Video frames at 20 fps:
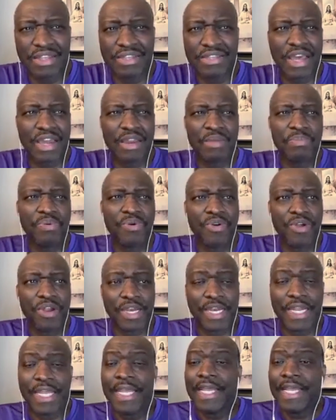
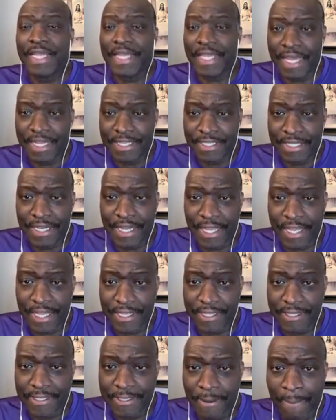important. Yes, it
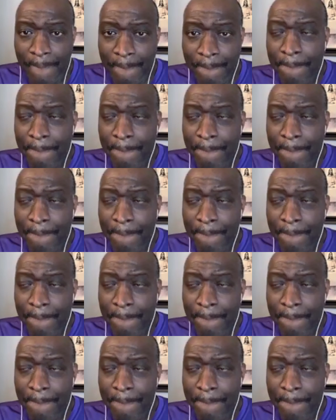is.